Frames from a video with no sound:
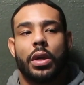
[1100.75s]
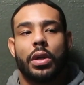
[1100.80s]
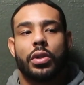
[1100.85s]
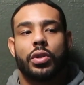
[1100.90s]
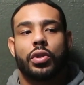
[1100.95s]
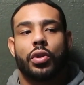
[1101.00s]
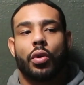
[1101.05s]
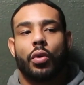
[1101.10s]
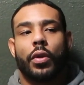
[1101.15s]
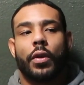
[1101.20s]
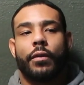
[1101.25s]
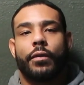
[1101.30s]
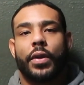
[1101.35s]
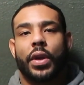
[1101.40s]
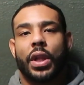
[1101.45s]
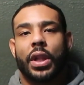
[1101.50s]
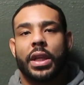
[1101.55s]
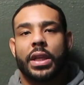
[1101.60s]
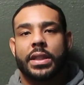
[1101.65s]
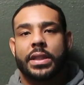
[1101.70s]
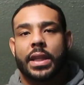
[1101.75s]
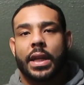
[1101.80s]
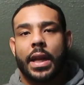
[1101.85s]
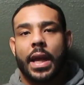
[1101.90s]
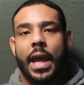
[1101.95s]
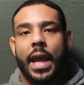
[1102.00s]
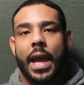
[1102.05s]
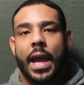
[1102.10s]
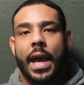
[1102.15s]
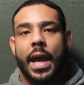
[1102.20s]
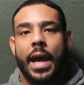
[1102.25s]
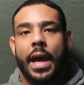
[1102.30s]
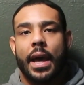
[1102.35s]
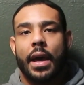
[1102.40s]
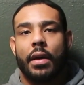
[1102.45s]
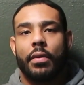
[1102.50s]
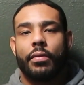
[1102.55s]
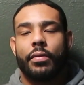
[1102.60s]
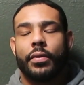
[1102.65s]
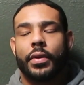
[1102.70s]
So the feelings that I
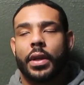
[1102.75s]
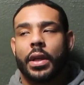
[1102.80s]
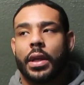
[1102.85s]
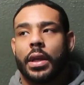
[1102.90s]
have